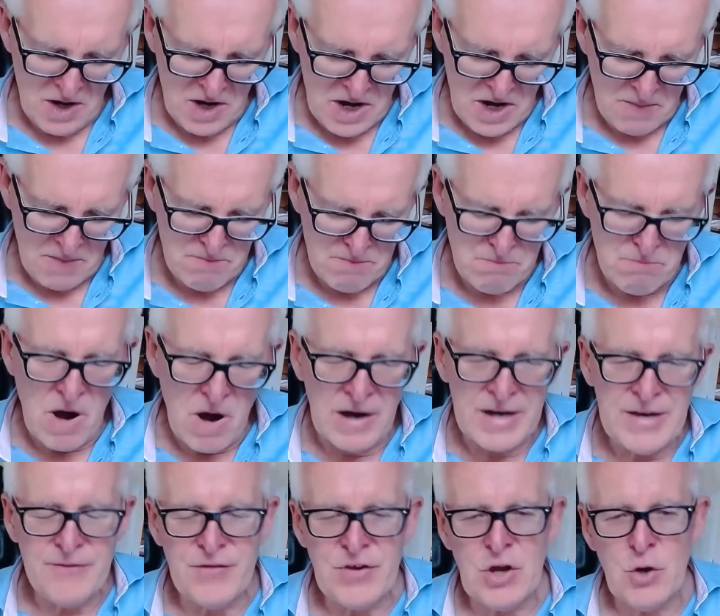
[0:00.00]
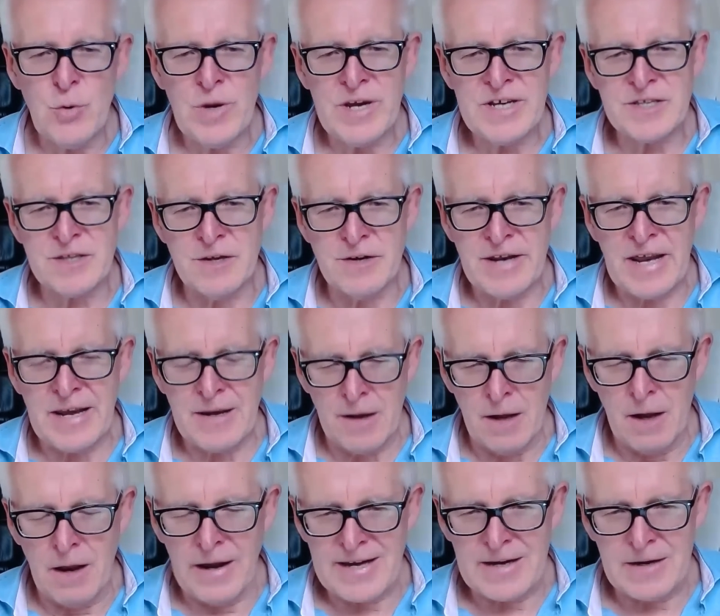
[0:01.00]
Uh, my view is that it
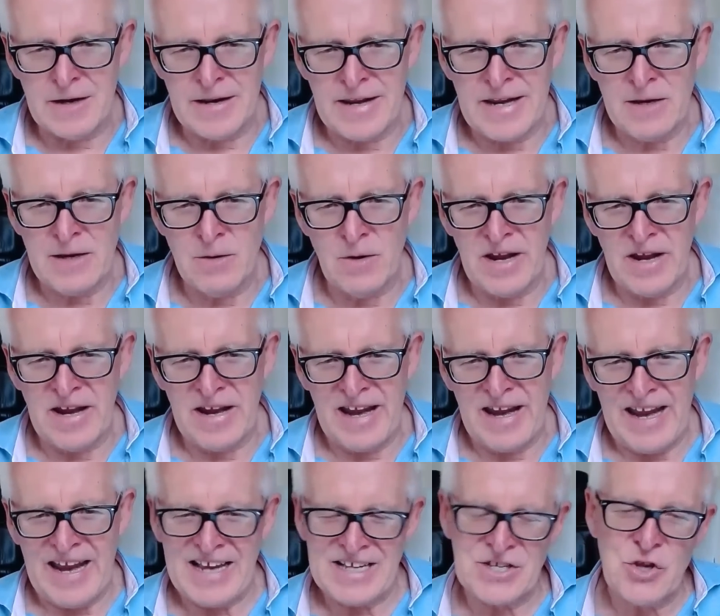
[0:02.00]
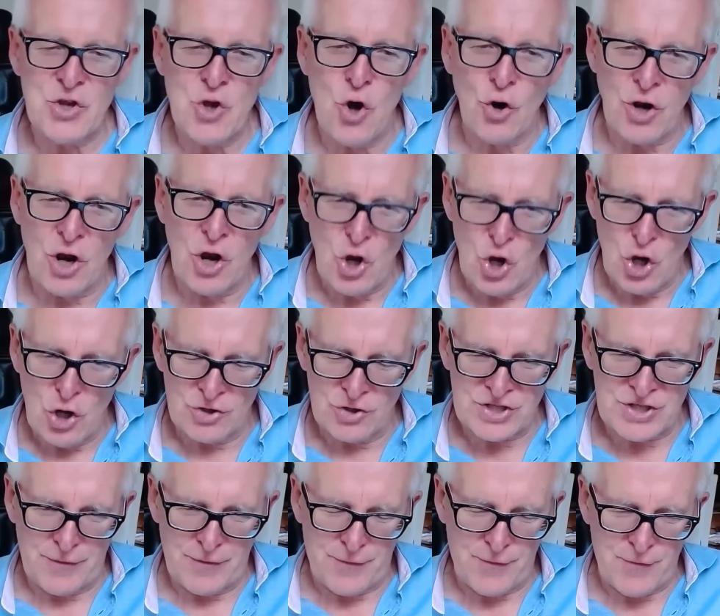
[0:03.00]
likely is not a lot
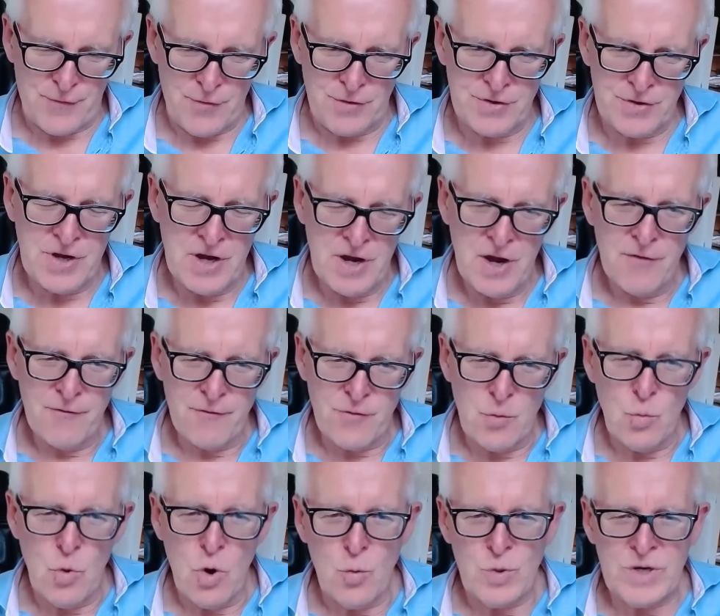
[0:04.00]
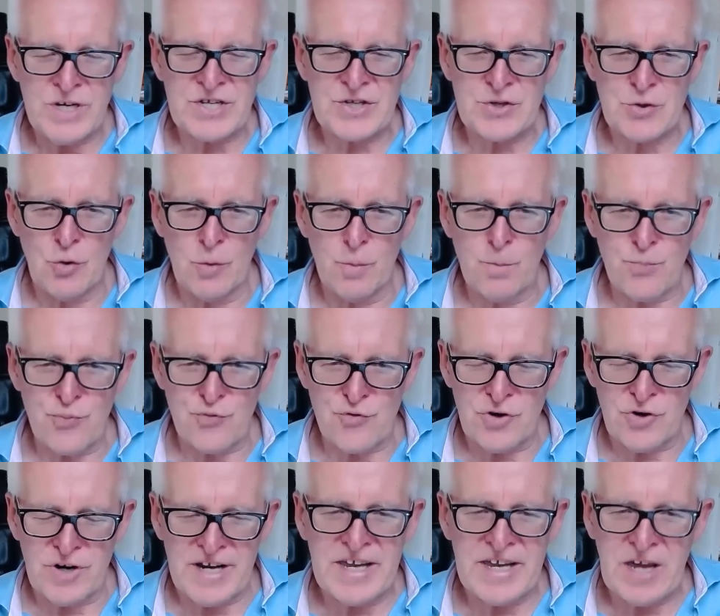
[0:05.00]
different from what we saw
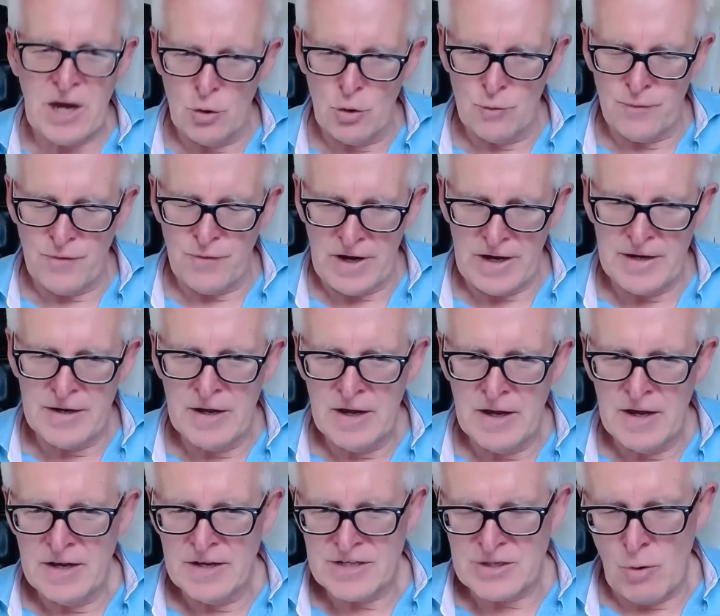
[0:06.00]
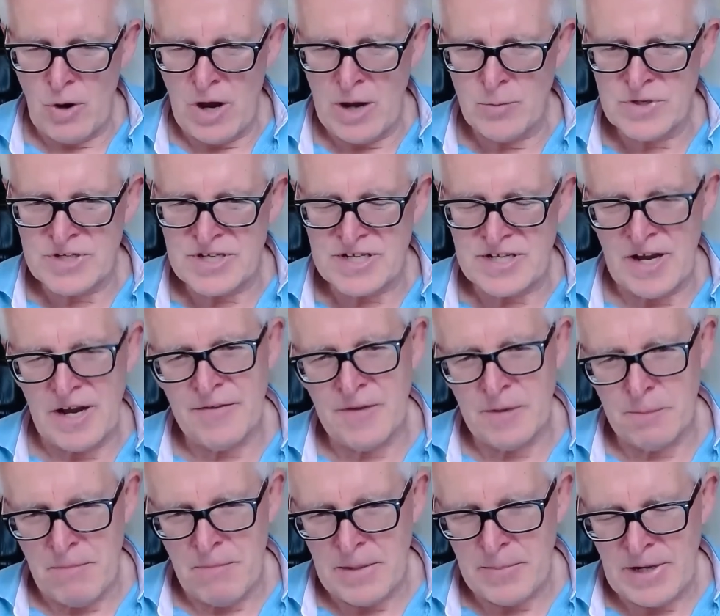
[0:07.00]
pre COVID. So I would say
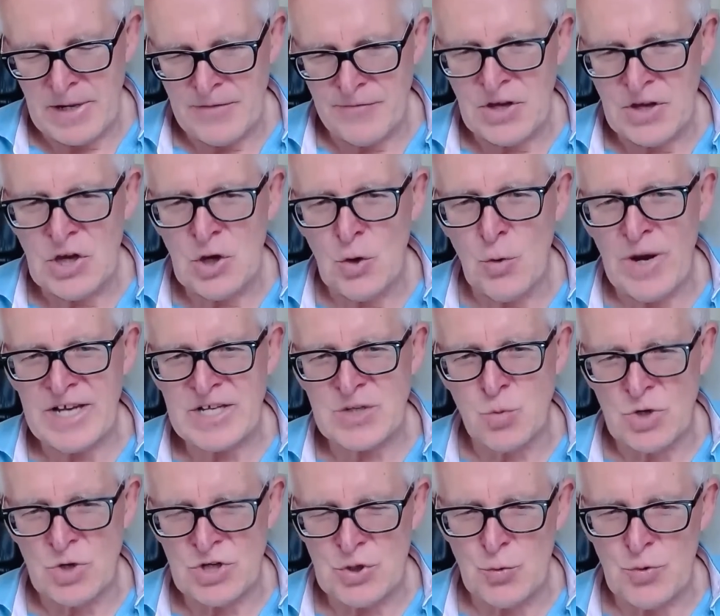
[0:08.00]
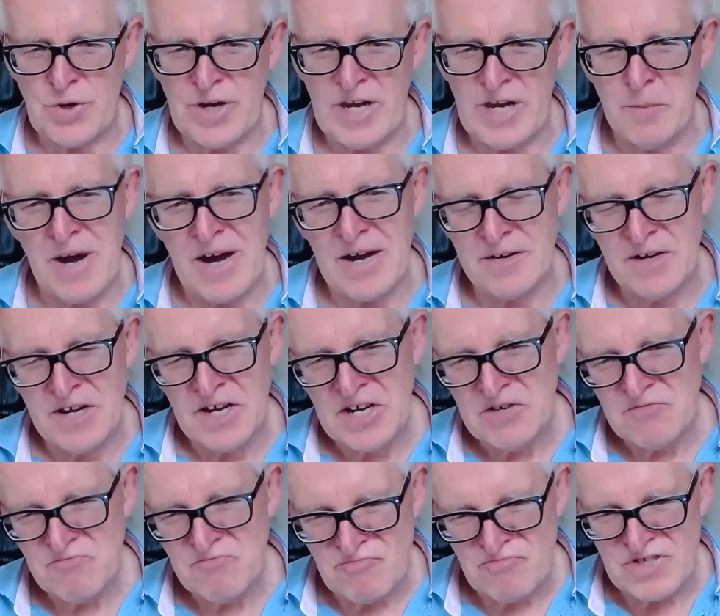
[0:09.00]
that maybe in the US we're talking about
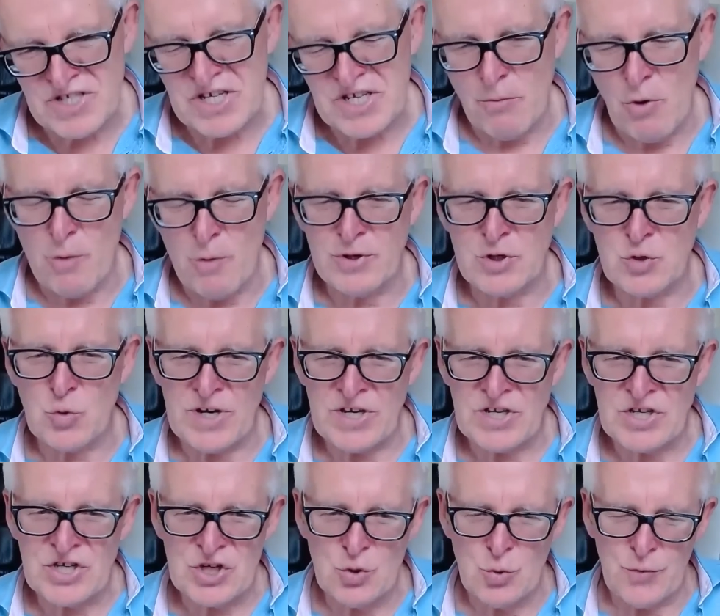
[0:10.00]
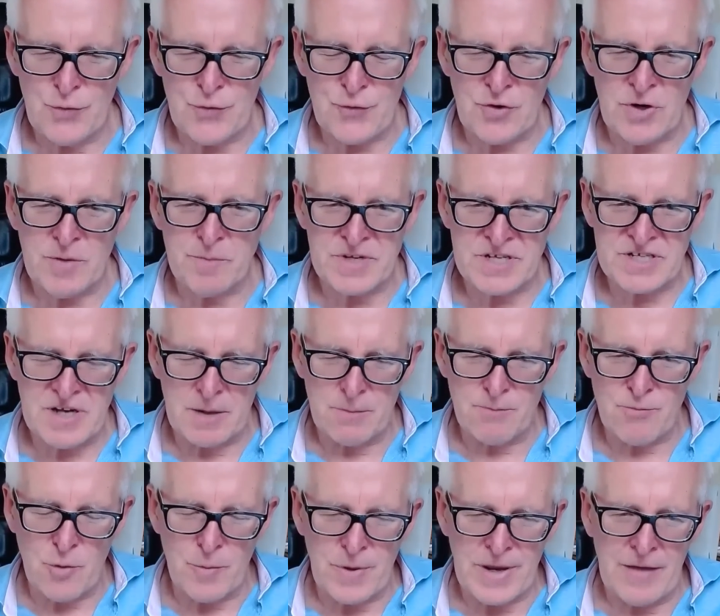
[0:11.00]
somewhere between 2 and
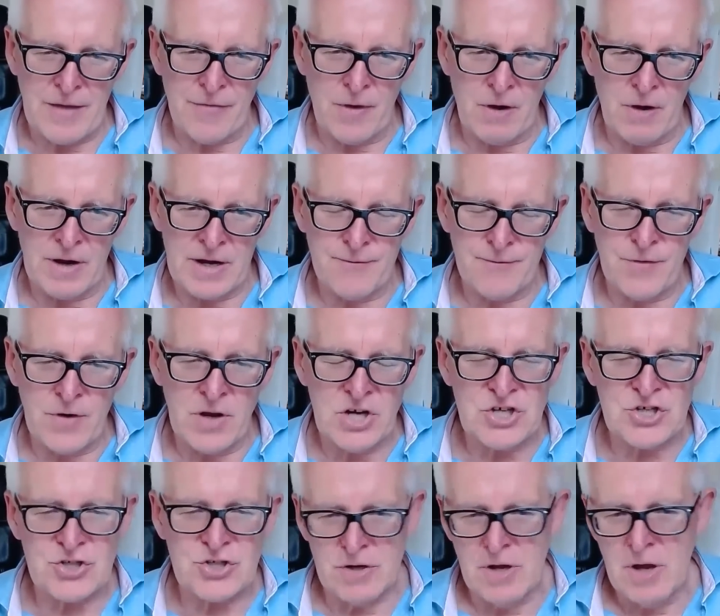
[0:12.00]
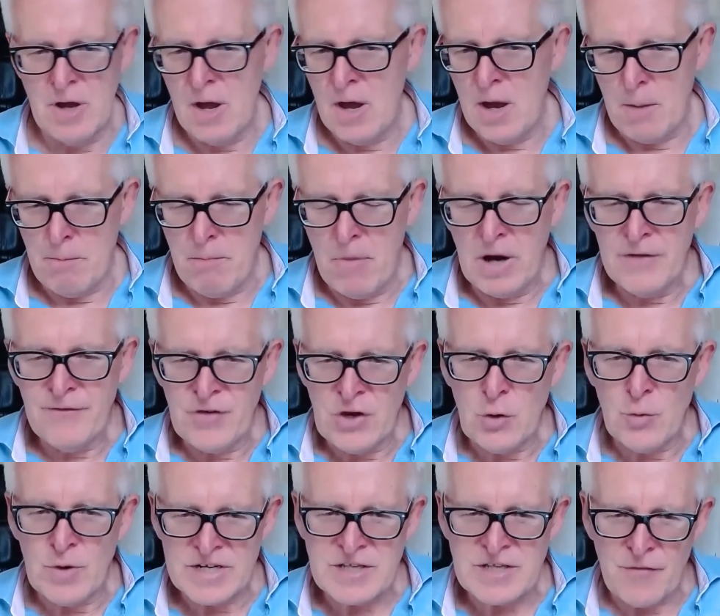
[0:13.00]
3% probably underlying inflation. My
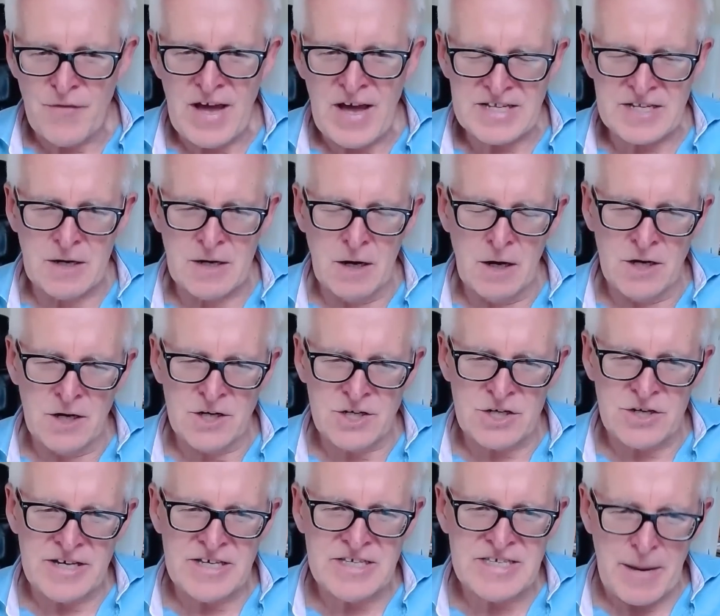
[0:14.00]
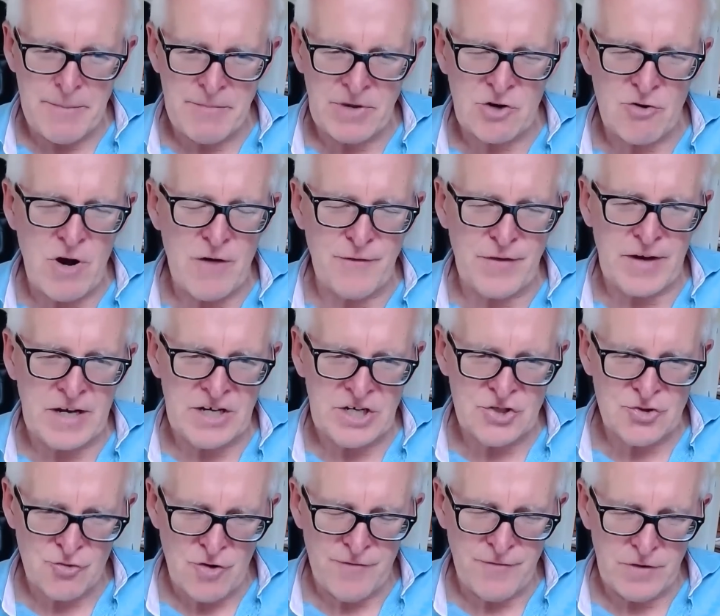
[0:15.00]
view is that that's largely demographically
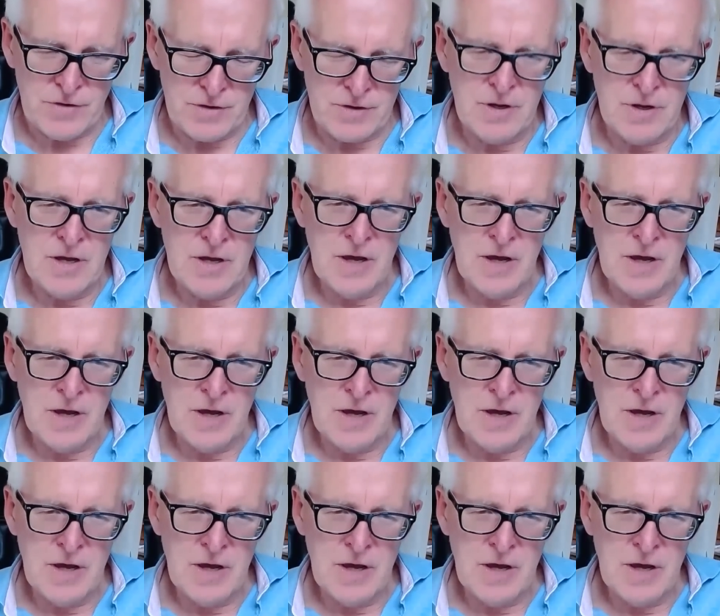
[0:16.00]
driven.